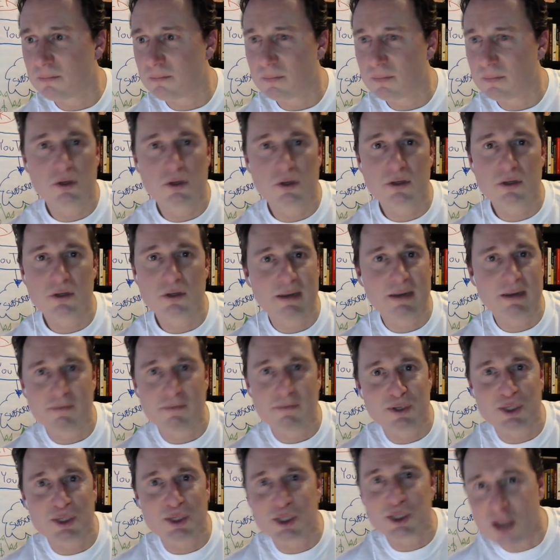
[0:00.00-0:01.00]
Just leave in
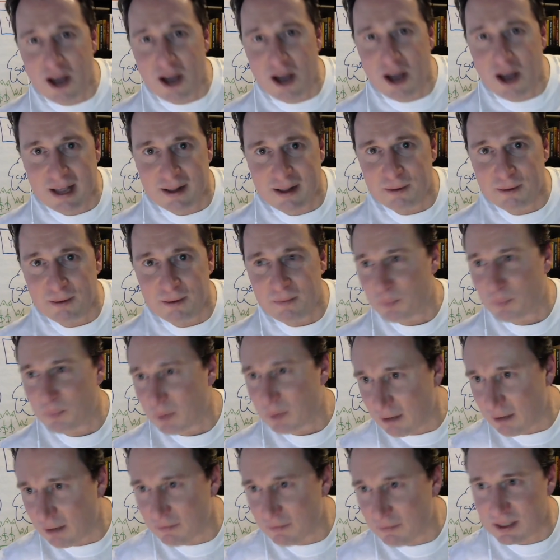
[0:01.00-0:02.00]
style.
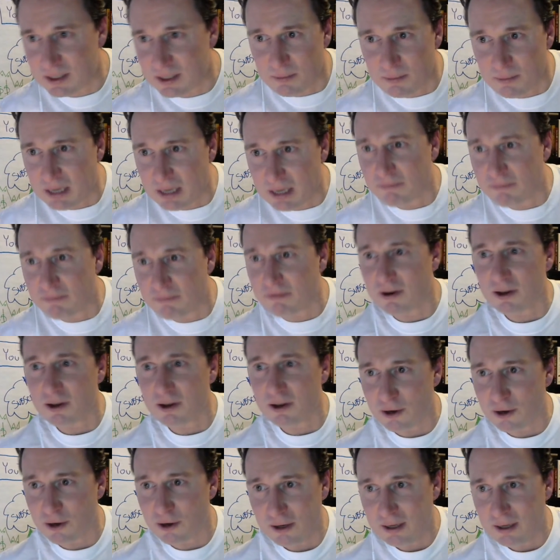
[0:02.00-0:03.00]
Give us something
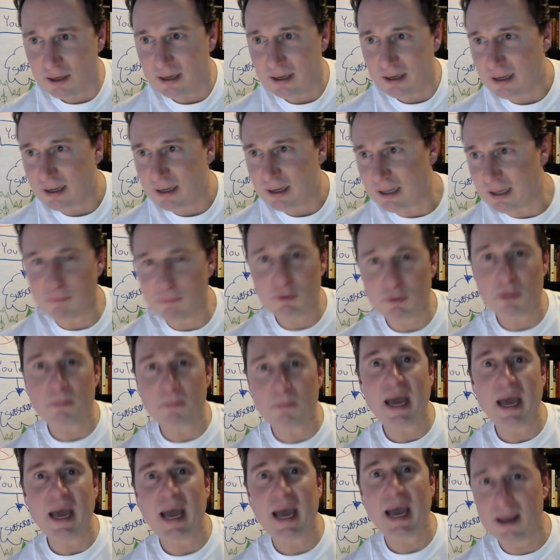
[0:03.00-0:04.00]
vulgar. Leave with a
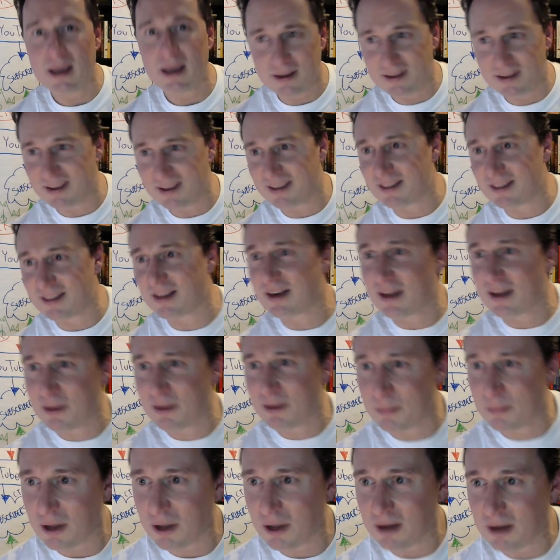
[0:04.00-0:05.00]
bang, and then I could
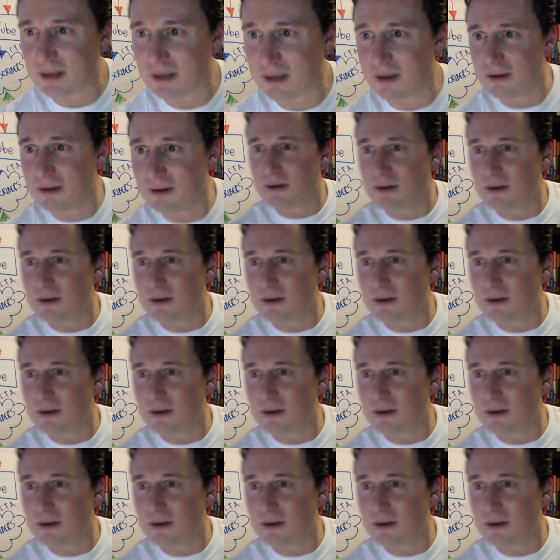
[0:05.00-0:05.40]
block you.